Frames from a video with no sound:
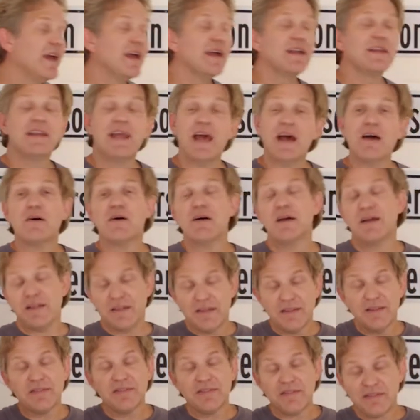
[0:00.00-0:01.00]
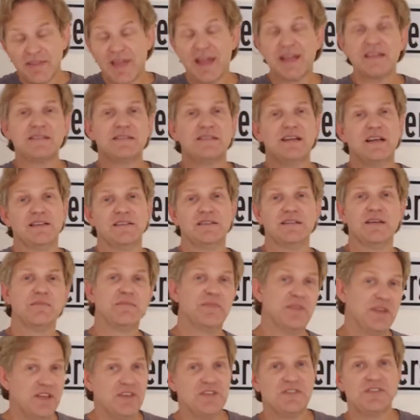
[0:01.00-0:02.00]
Now, that's not
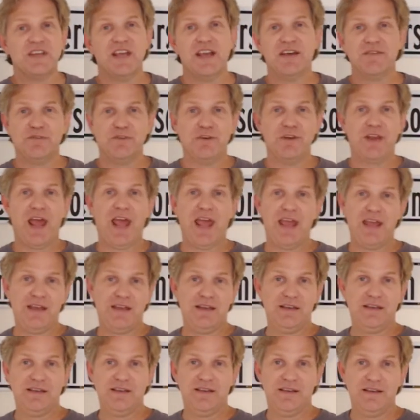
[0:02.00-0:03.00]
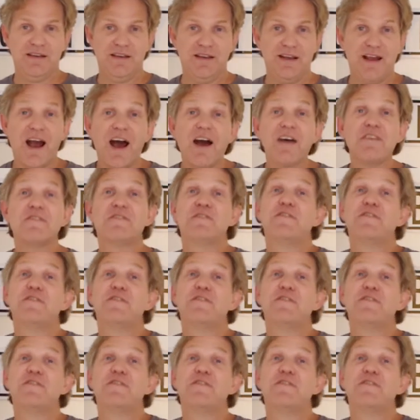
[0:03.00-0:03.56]
something you see every day. A